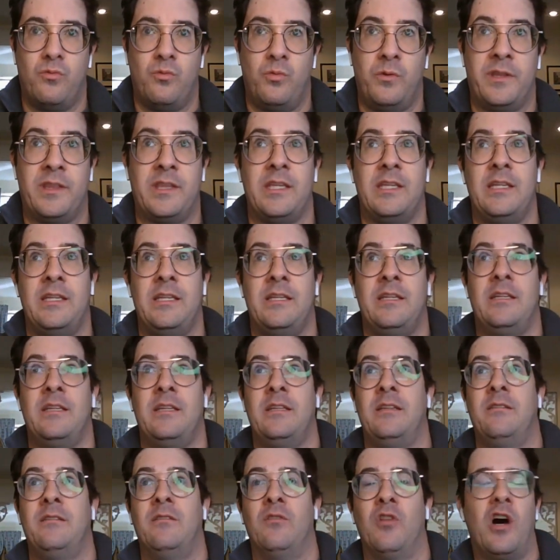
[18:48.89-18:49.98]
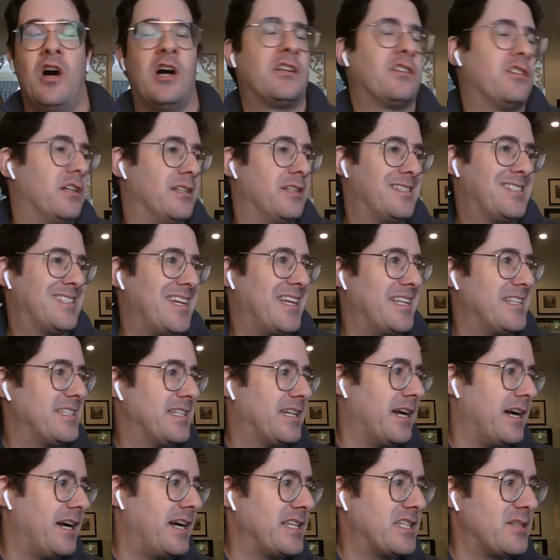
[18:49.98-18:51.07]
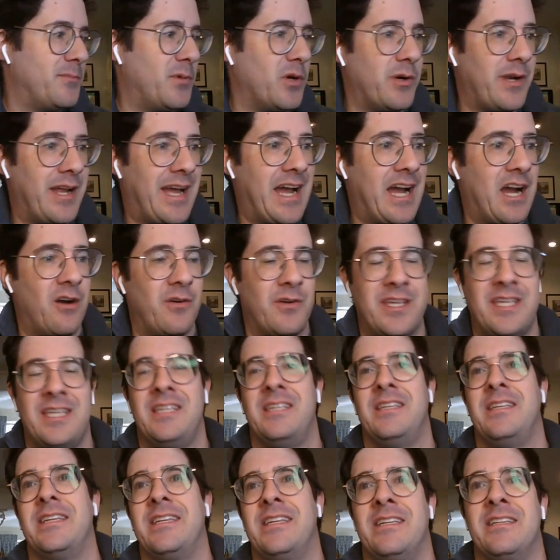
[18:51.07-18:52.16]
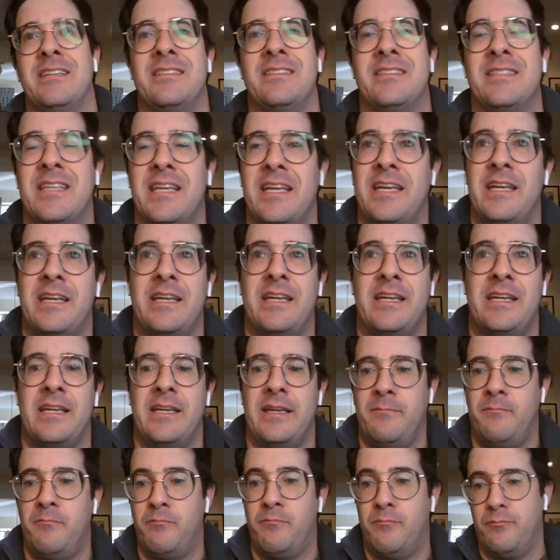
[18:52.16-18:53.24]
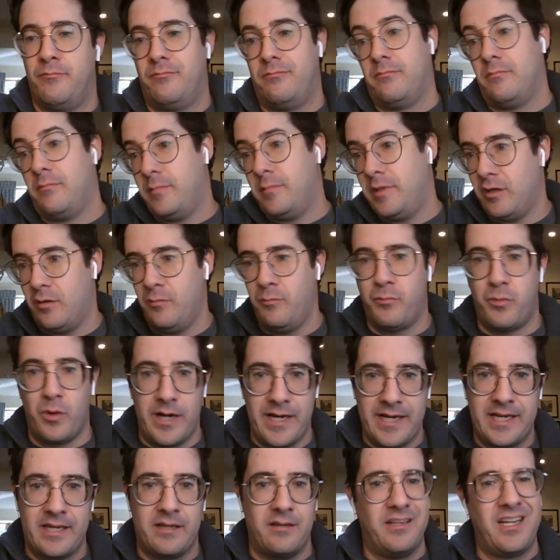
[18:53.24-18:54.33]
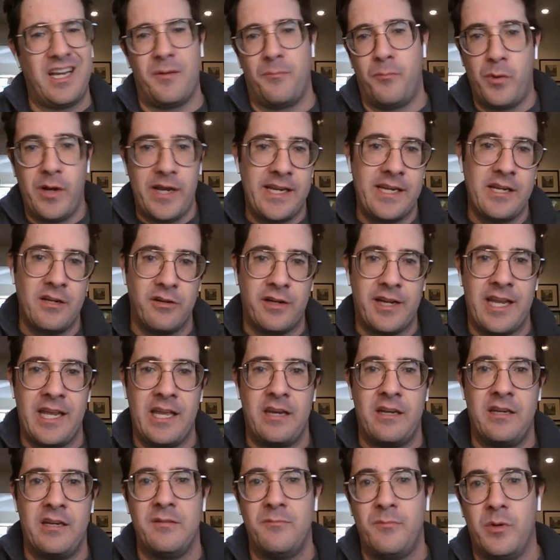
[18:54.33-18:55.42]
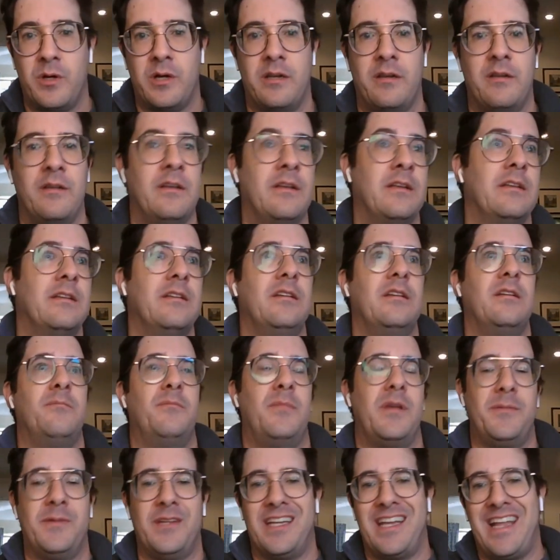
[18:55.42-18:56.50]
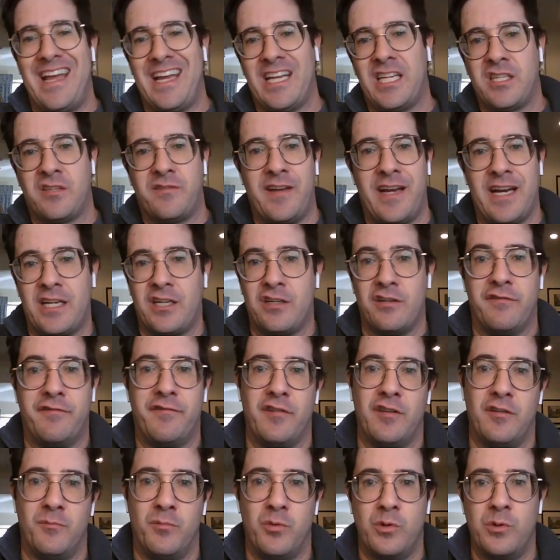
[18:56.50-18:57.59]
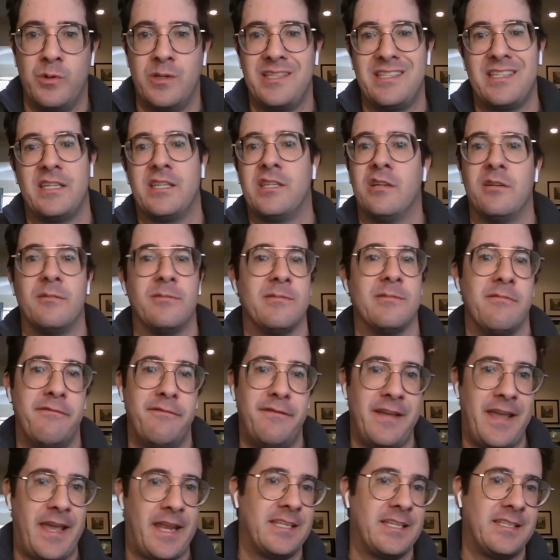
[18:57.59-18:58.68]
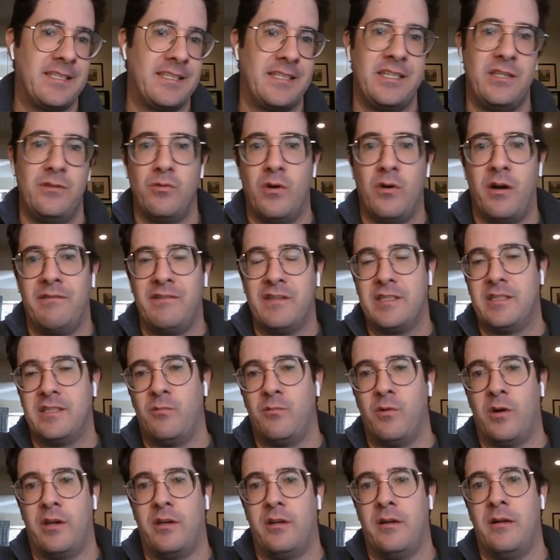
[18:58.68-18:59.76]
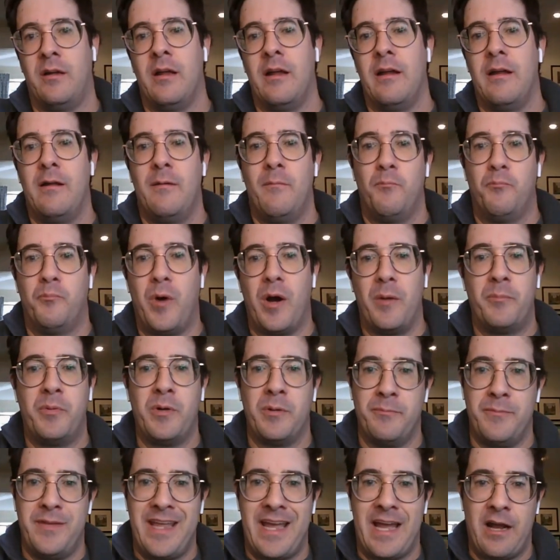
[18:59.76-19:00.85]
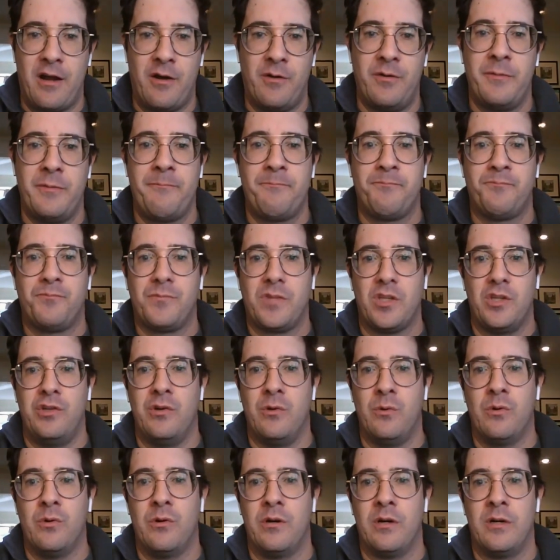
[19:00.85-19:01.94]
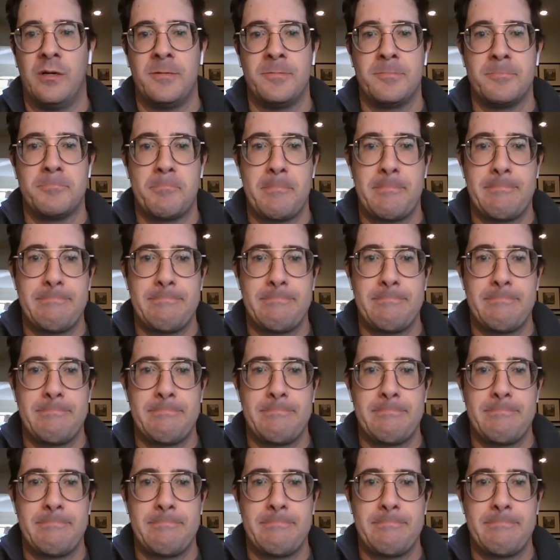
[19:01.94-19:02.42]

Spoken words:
with the Locked On Sens guys about how he is not a breakout candidate, but maybe an X factor for the Bruins in terms of fantasy. You obviously want to bump him down your